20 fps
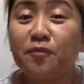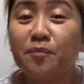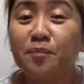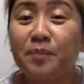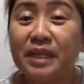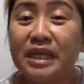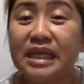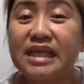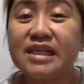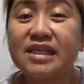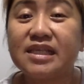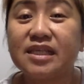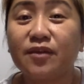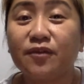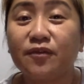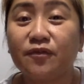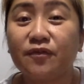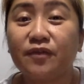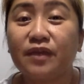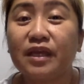please
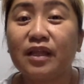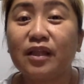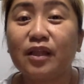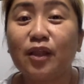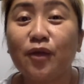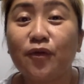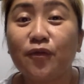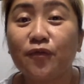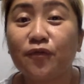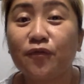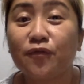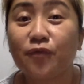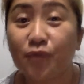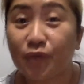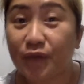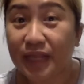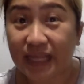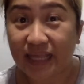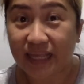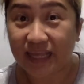feel
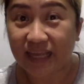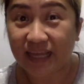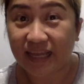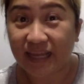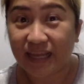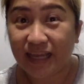free